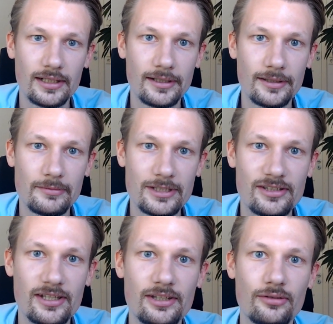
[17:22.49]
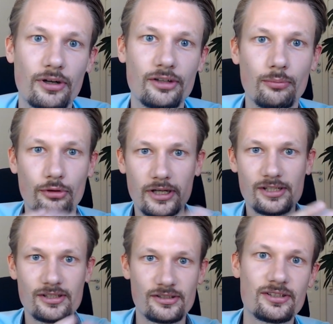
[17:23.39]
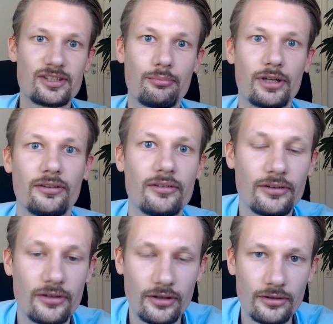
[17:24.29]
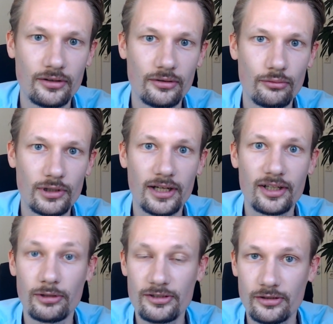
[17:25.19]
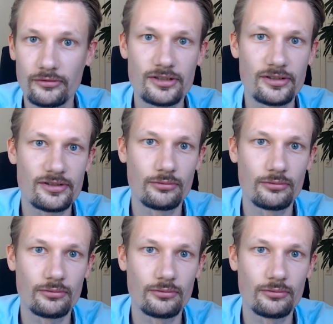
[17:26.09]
a state where the operations is dependent on reliable services,